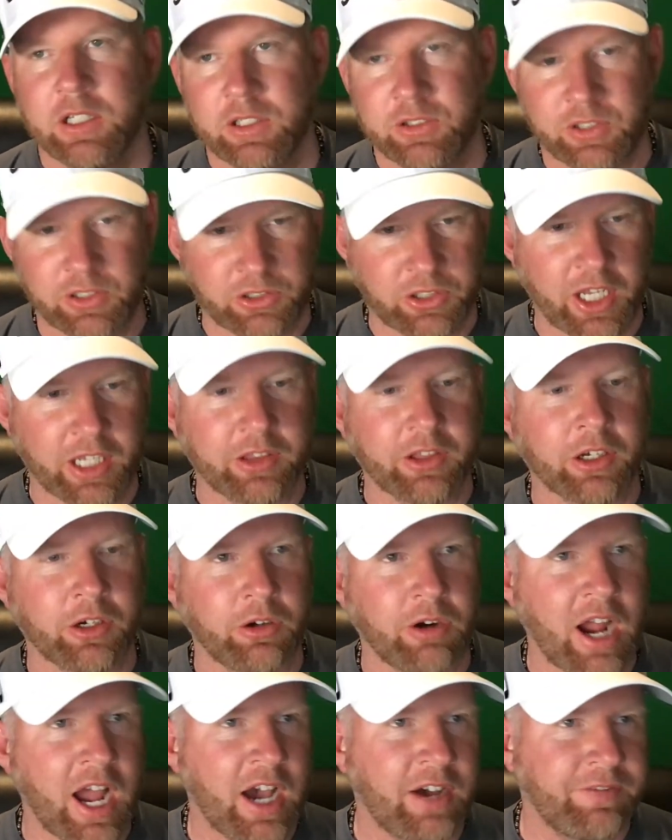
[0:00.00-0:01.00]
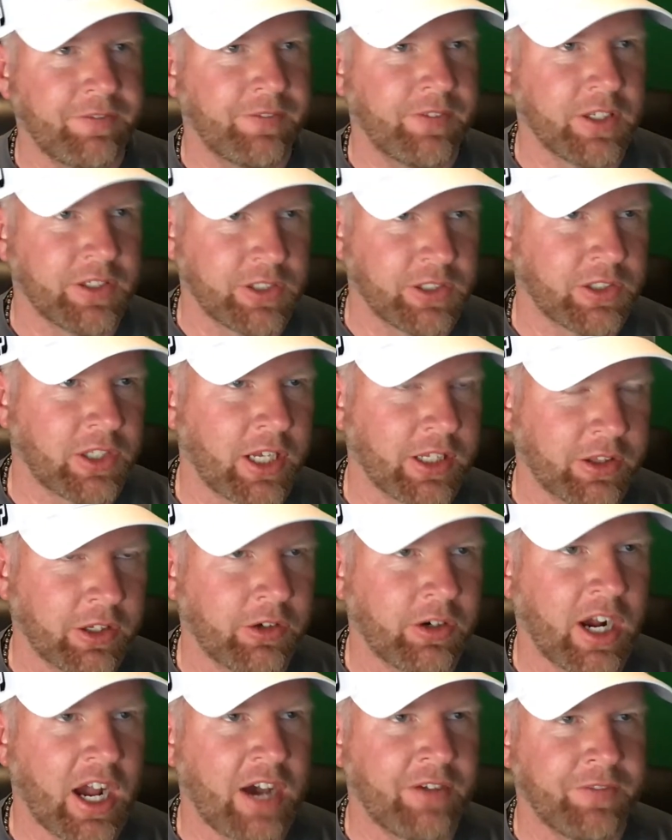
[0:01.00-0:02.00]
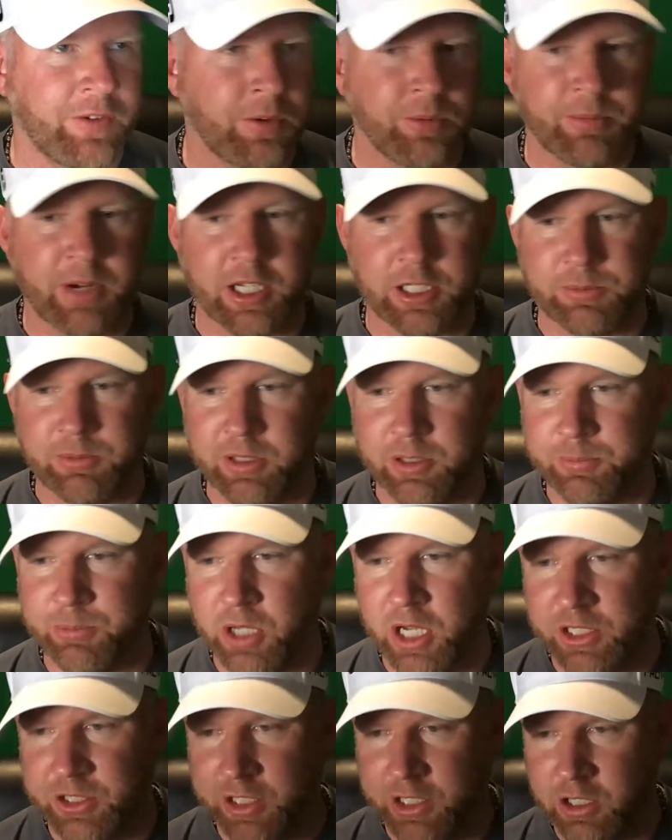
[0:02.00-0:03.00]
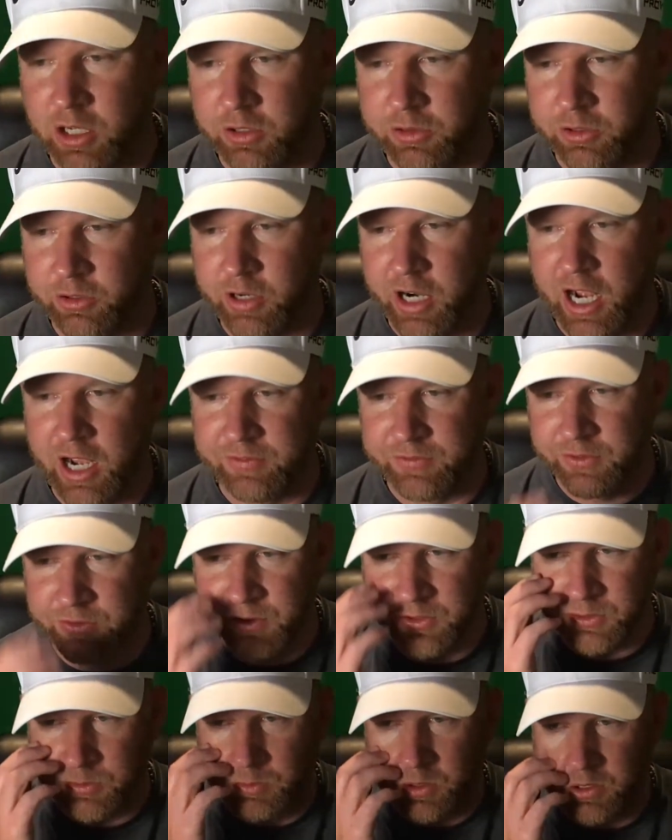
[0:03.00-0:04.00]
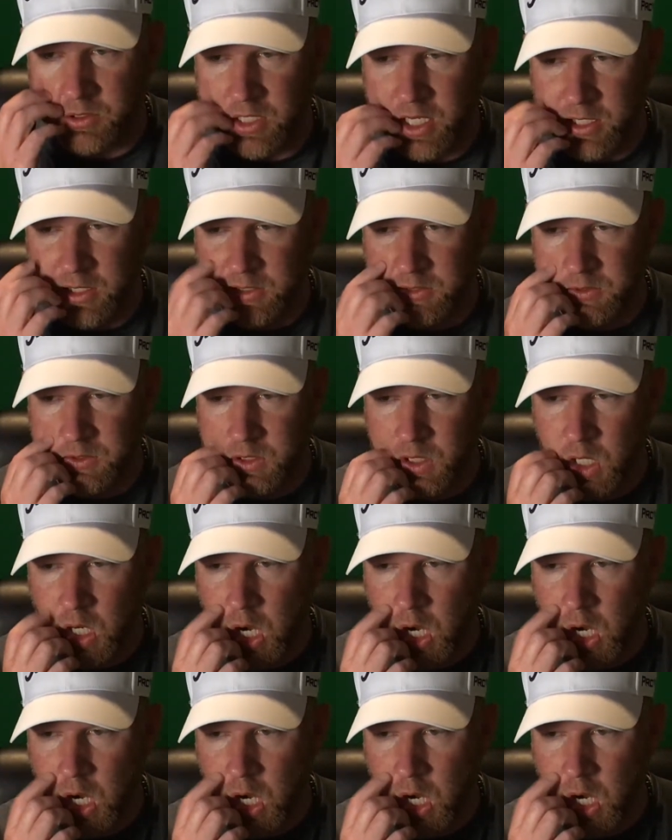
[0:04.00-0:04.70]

Is this like the graph? This is like the graph. It reminds me of the project called the graph. Is this what that is?